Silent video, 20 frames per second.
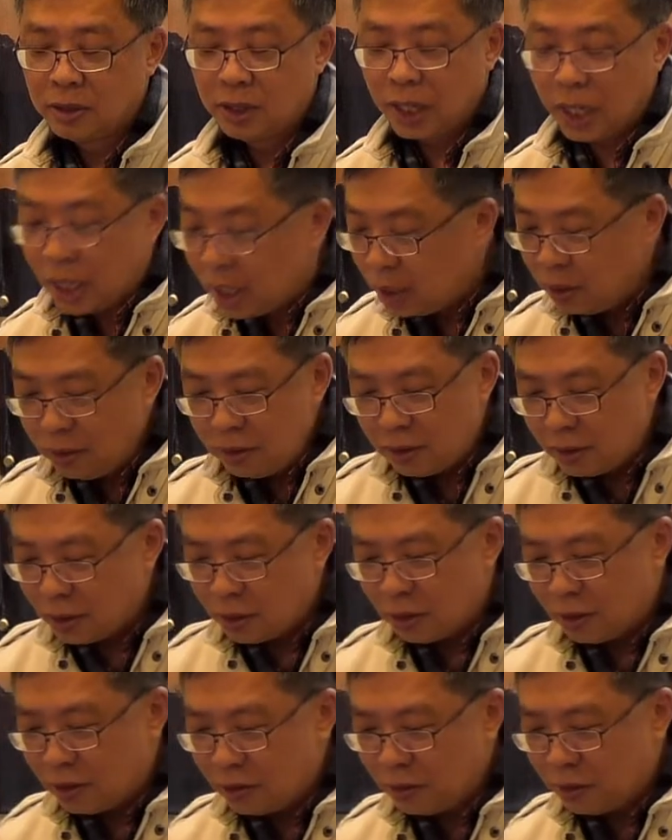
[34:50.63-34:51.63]
And
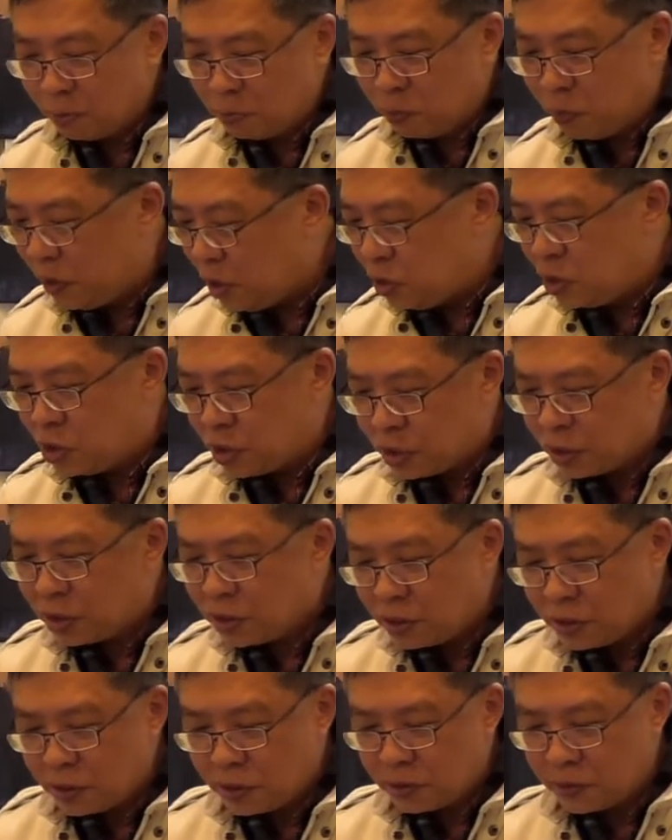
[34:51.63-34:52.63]
the
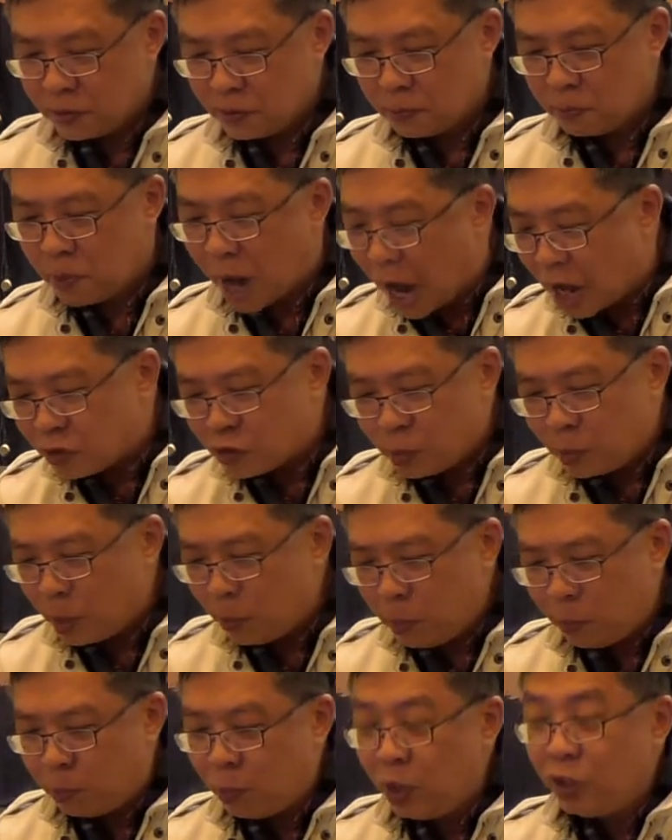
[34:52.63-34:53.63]
preacher, the pastor,
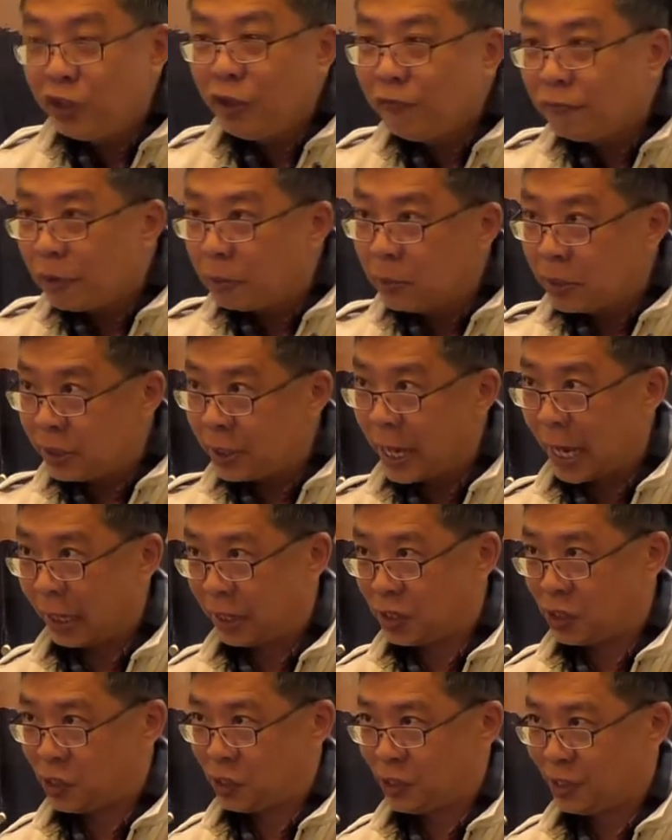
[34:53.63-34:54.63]
may be preaching from a
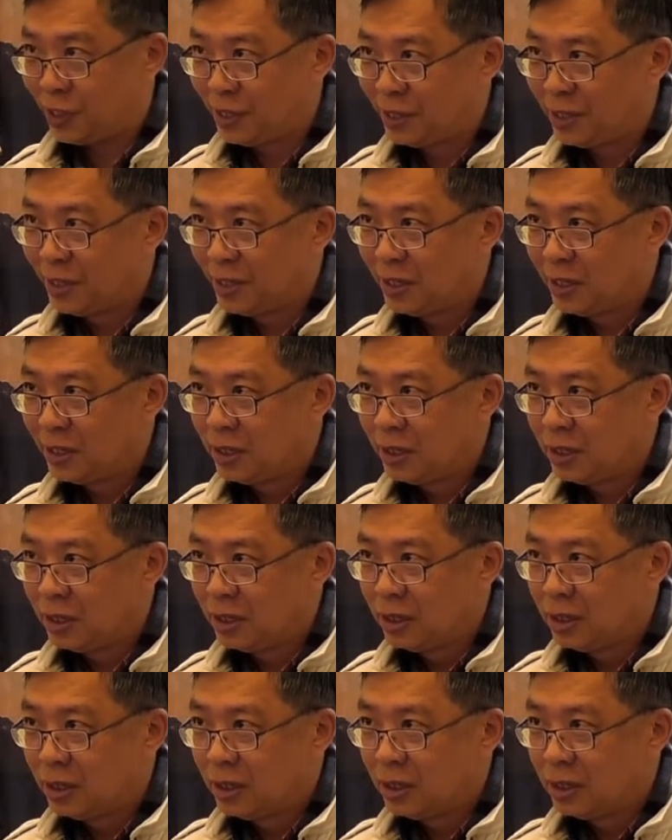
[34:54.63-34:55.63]
text.
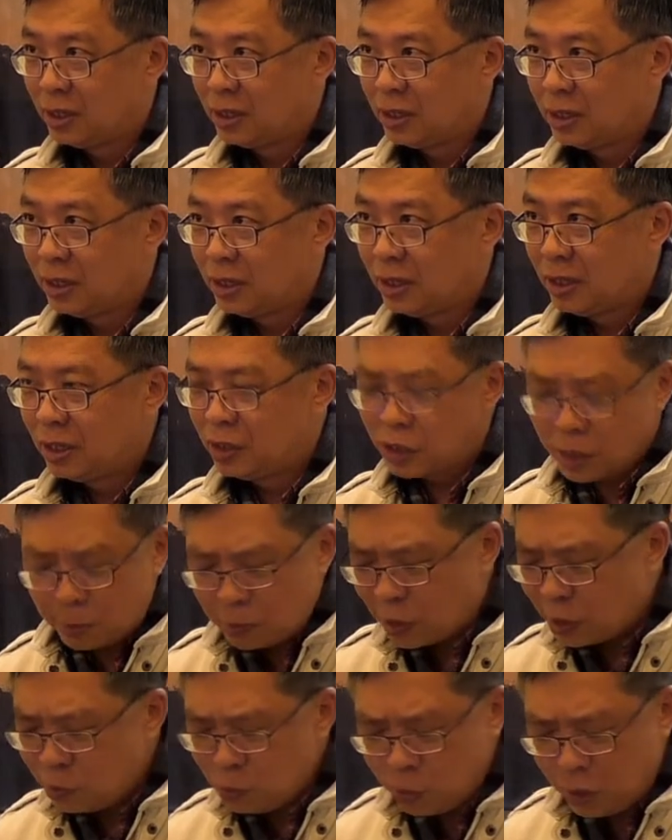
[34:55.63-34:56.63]
And
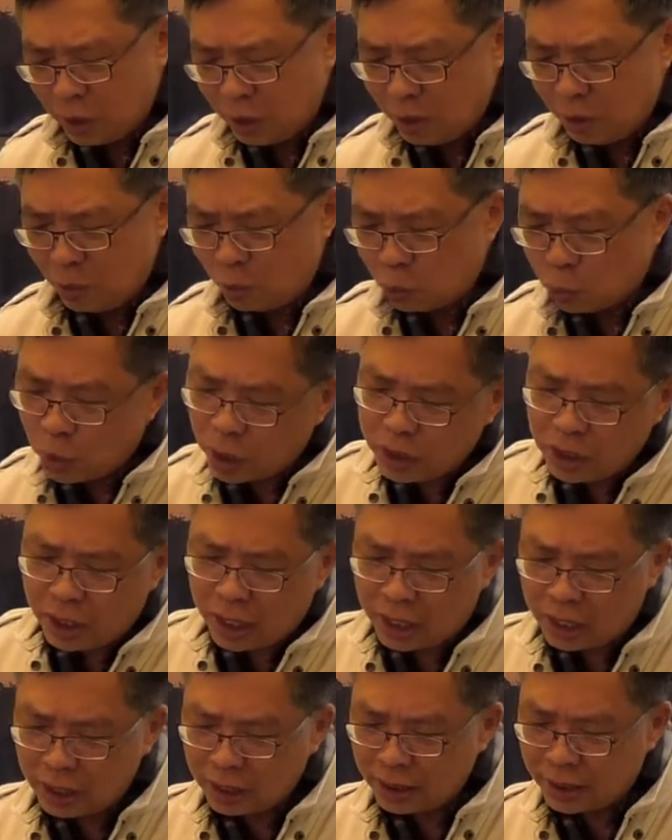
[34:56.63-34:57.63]
sometimes we
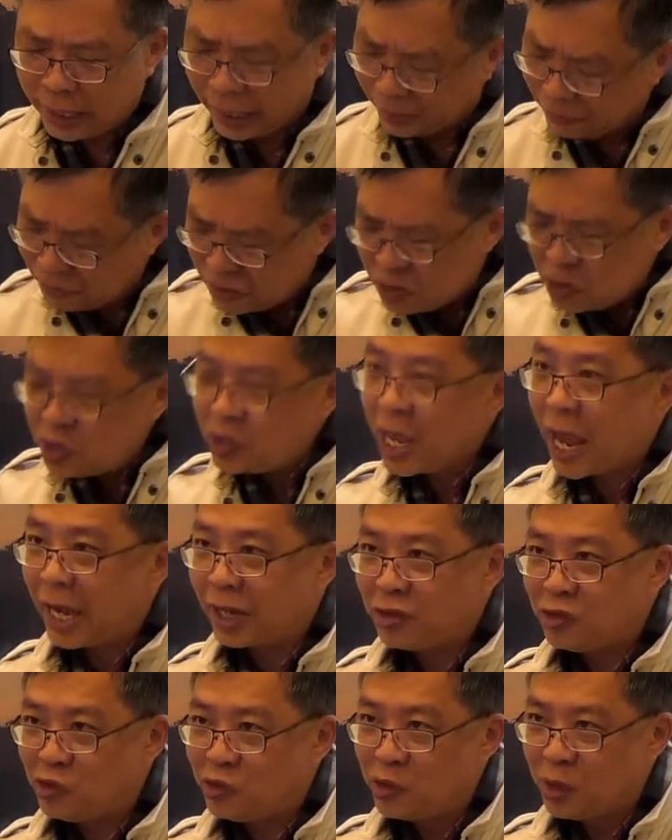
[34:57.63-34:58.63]
wonder, can this
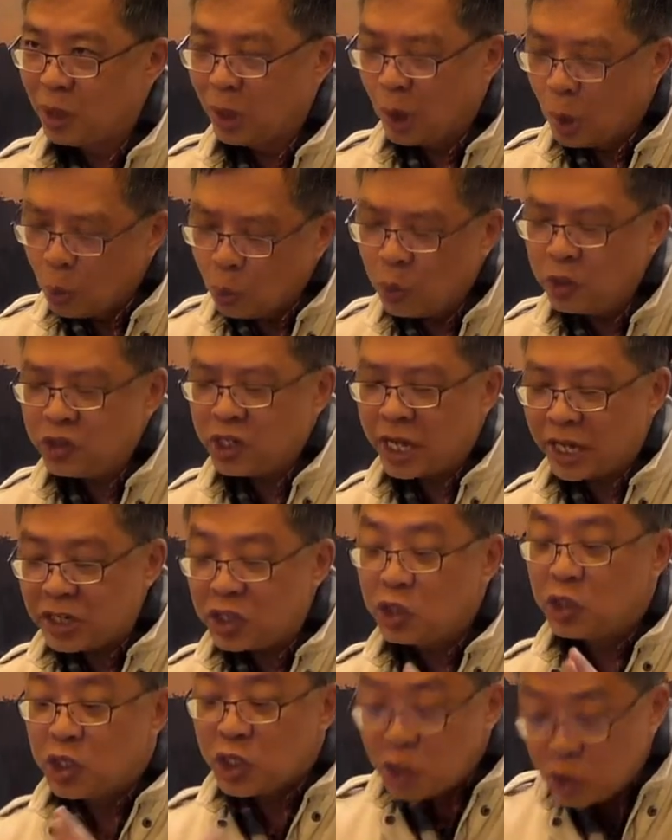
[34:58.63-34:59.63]
text, which
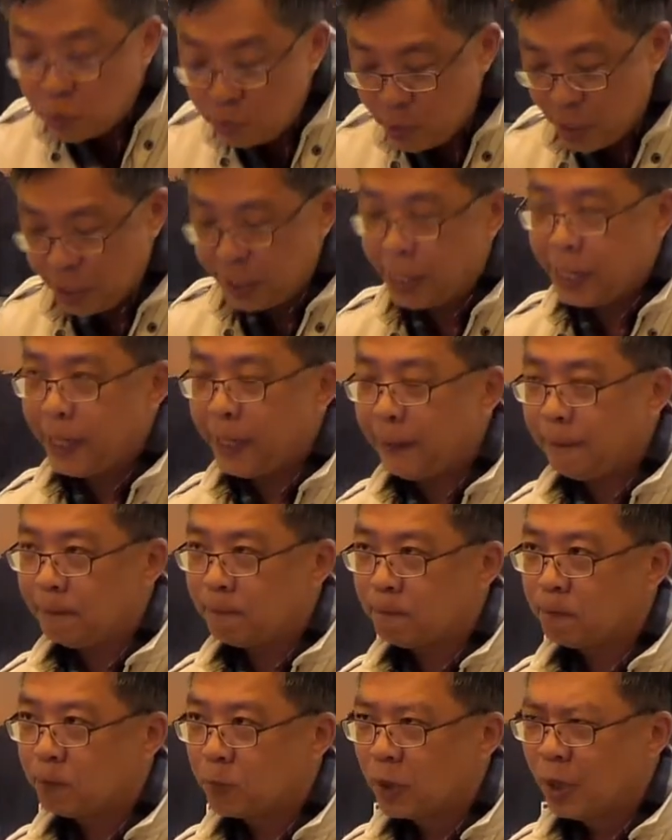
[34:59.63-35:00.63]
has this
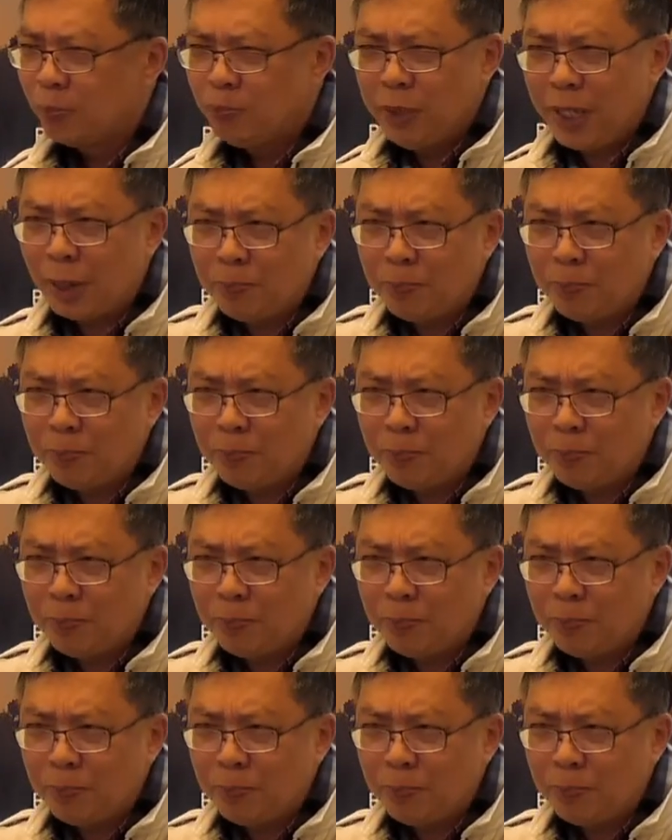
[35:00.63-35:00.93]
meaning, be